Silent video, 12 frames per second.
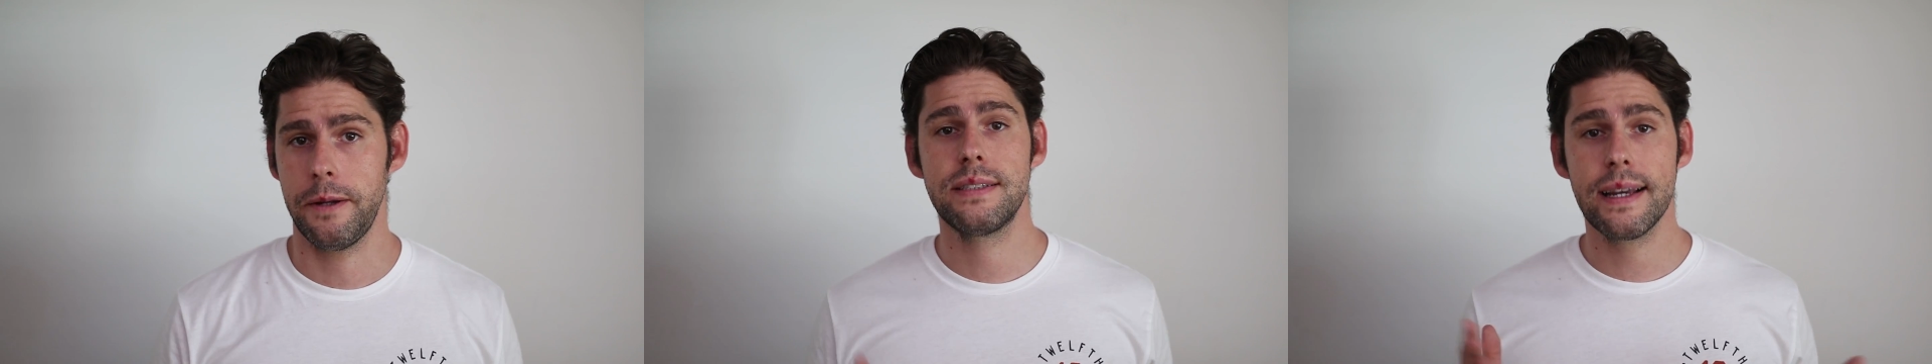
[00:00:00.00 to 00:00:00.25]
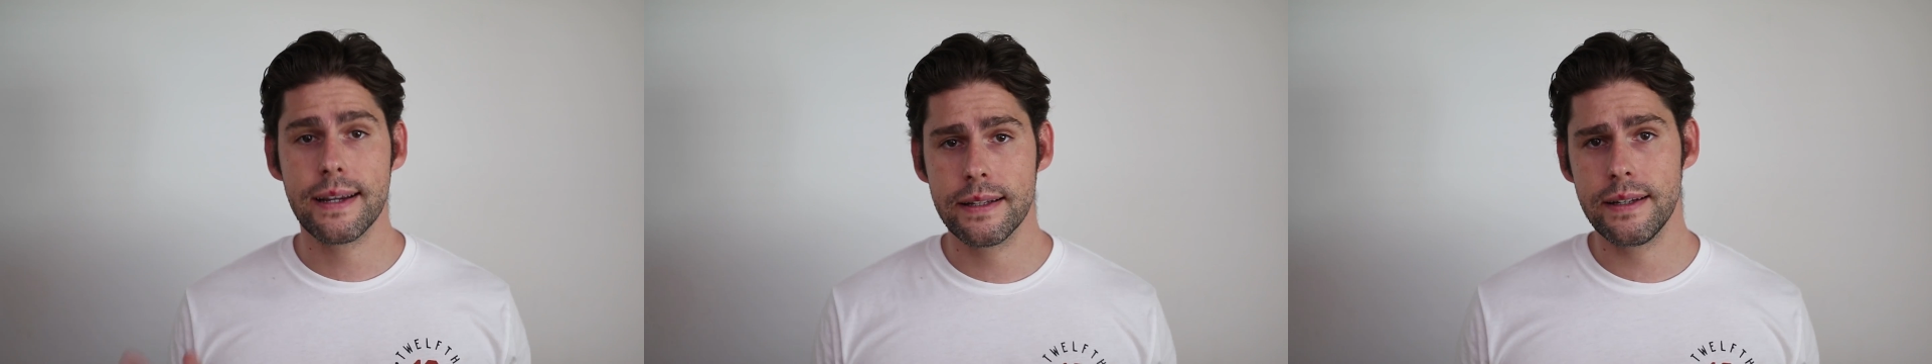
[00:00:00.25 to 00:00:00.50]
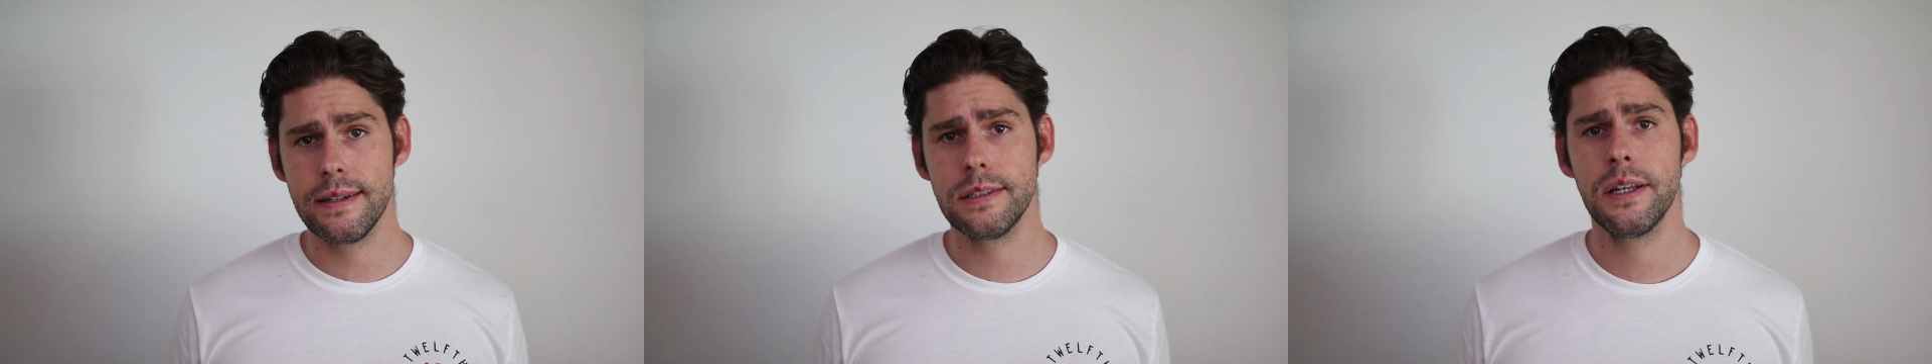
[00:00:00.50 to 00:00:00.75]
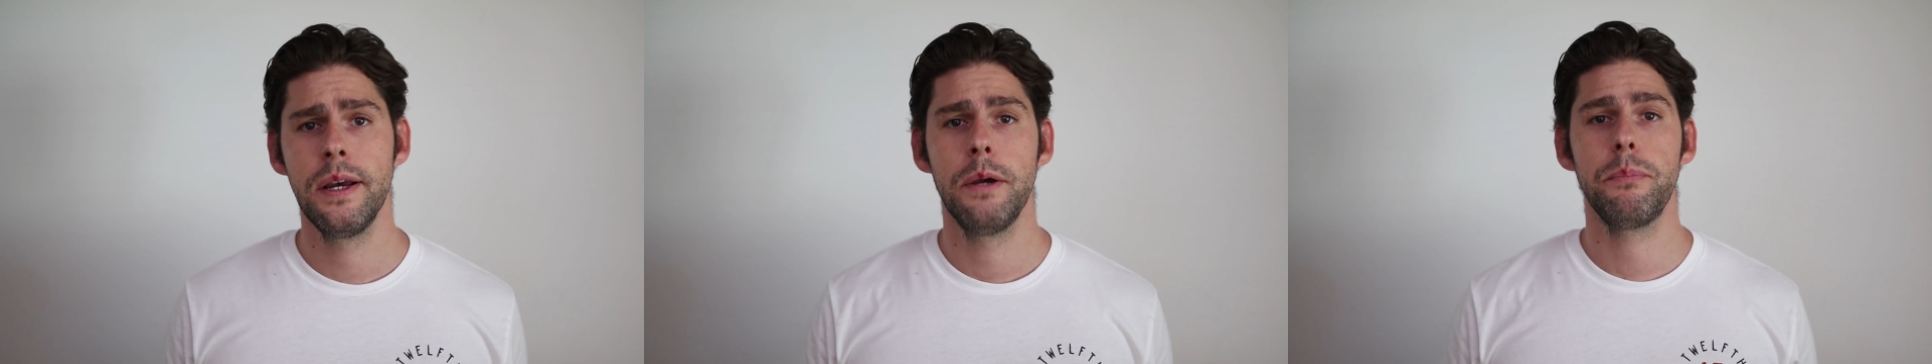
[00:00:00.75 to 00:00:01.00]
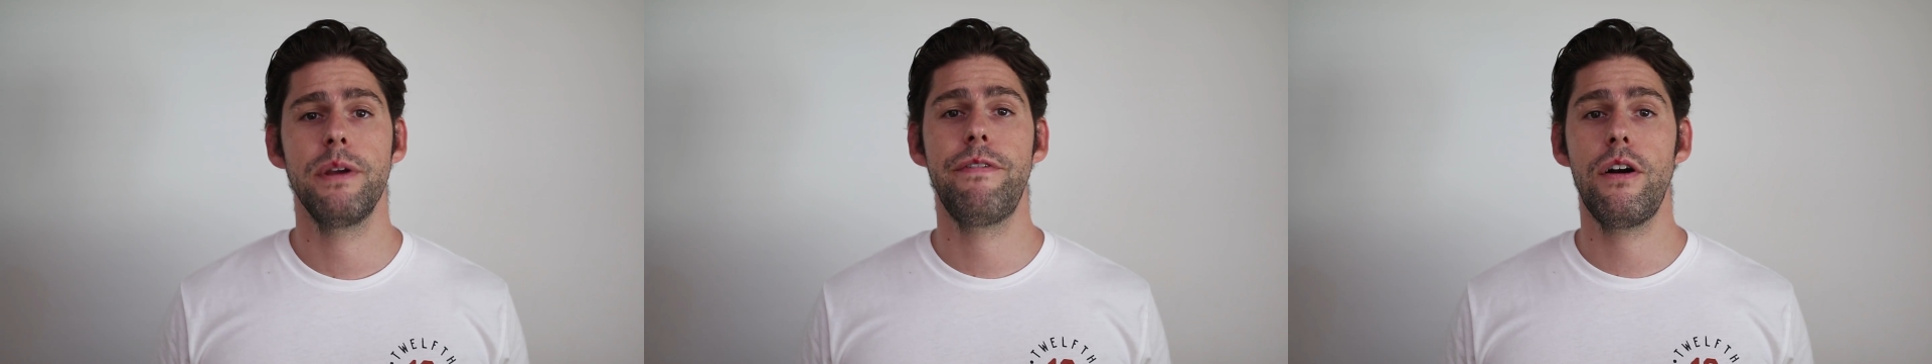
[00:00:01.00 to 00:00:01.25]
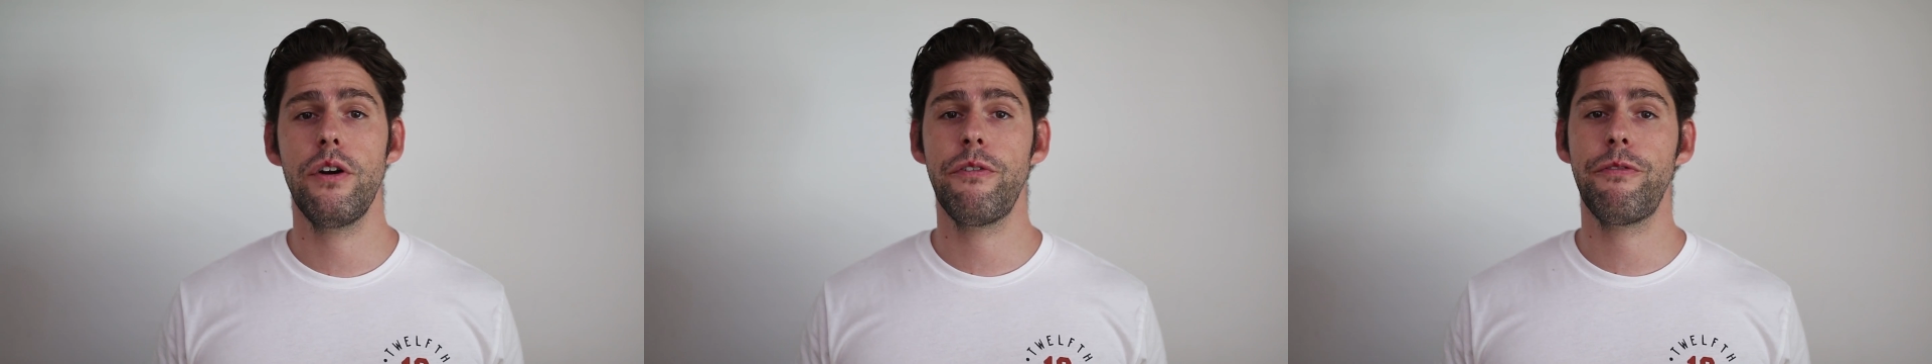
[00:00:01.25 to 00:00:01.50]
Second is, be
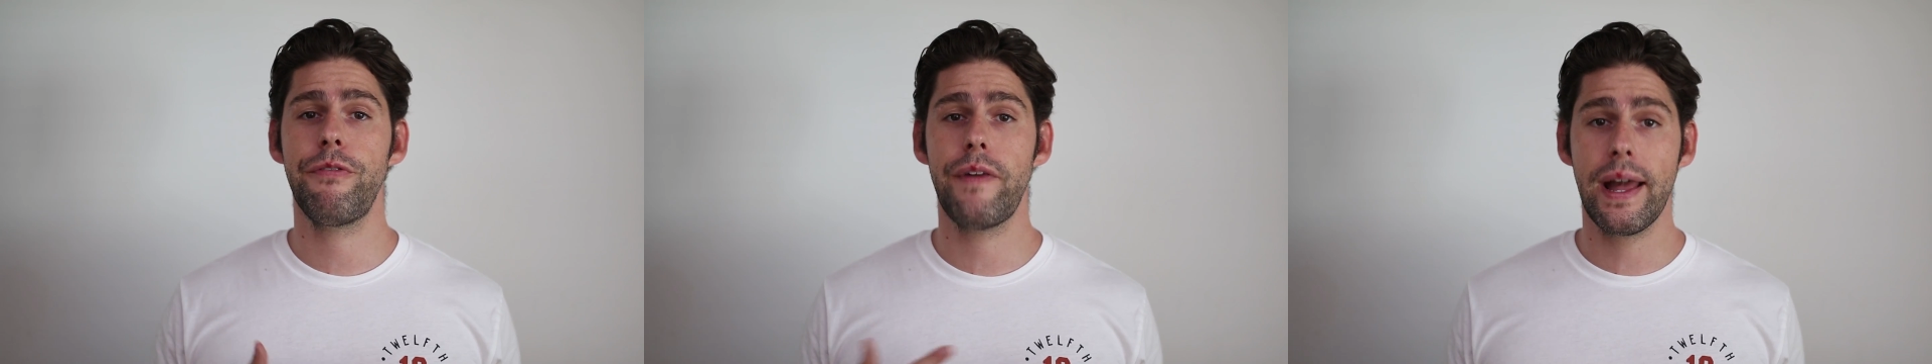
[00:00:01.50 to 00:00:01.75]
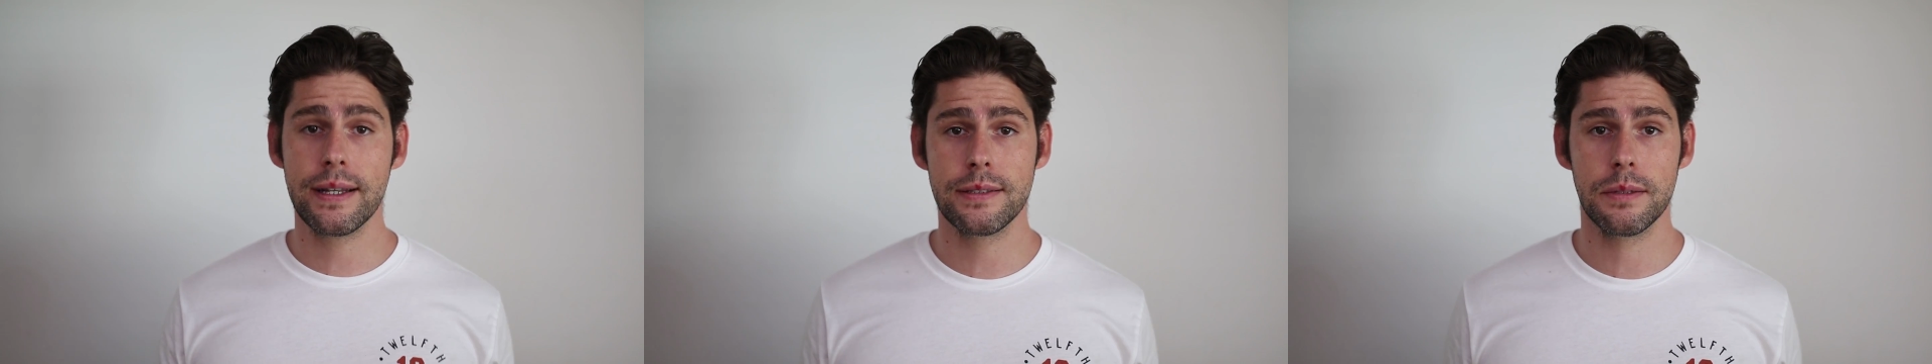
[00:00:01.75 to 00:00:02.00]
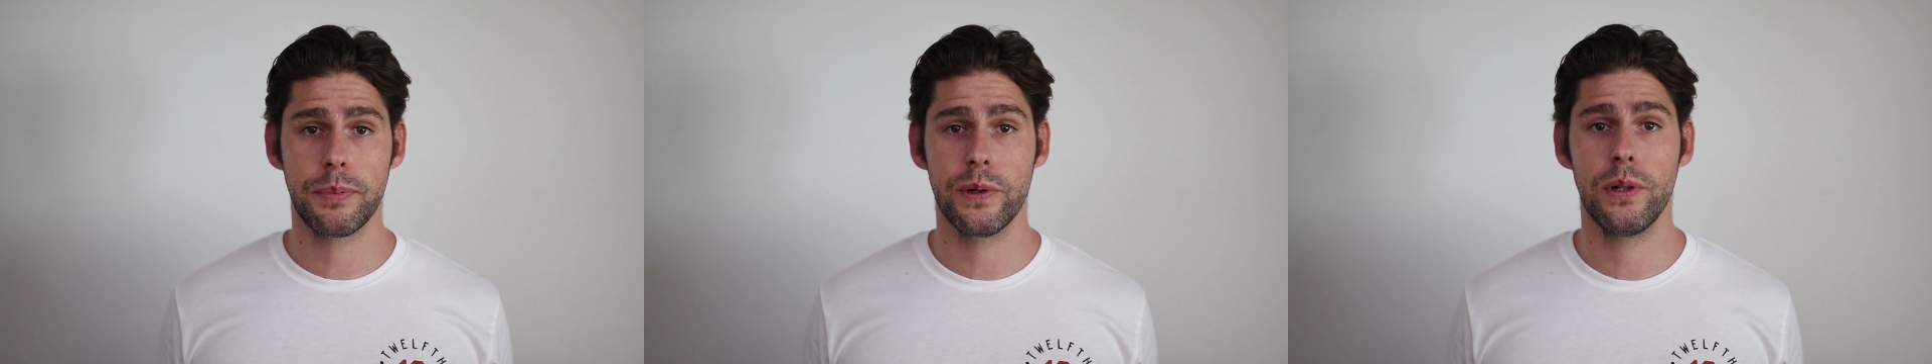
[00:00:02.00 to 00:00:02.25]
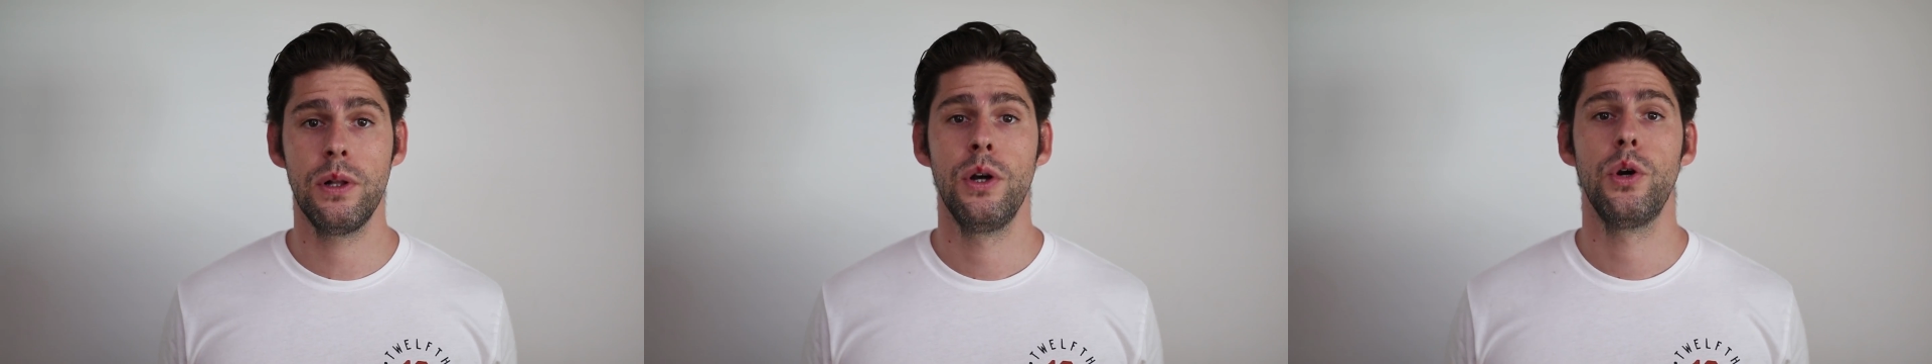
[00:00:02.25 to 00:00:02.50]
very flexible